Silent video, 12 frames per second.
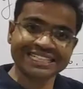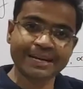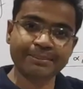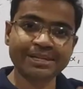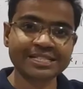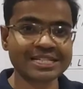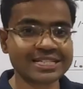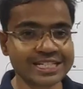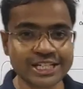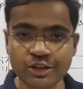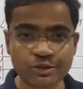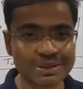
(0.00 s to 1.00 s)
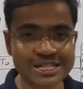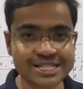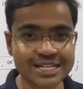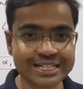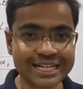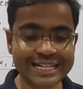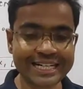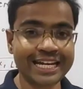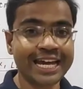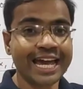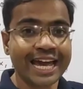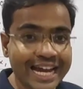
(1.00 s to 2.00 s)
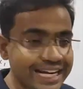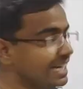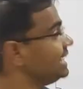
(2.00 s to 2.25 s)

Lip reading: temperature T naught plus delta T, and